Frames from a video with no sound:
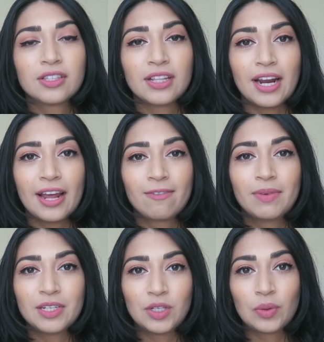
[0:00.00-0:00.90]
that I have
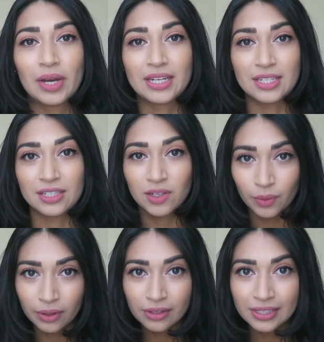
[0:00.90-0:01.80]
been to at Disney
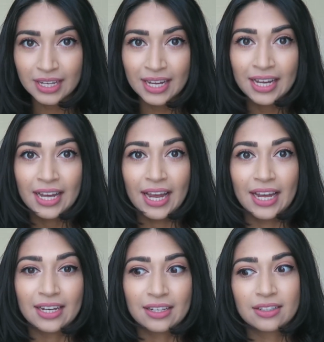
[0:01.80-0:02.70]
World and